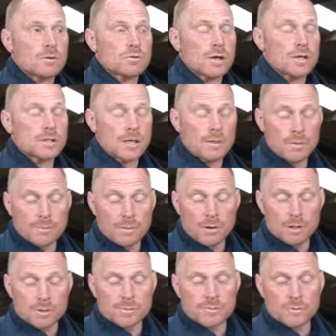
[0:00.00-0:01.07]
a trace element
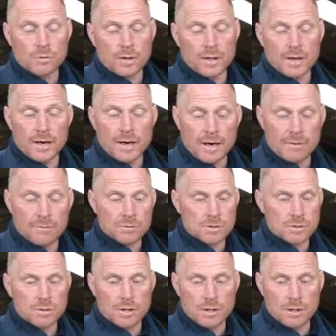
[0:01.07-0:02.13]
bolus before they calve,
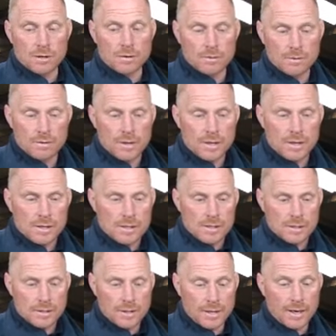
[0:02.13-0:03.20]
was another
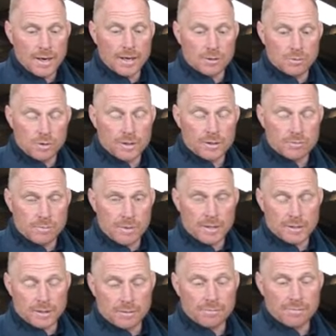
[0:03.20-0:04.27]
thing that had quite a
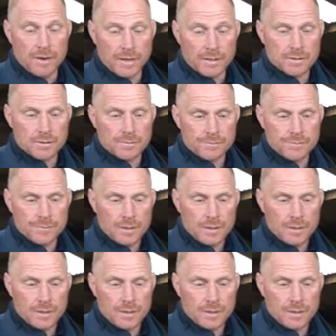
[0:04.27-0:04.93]
dramatic effect.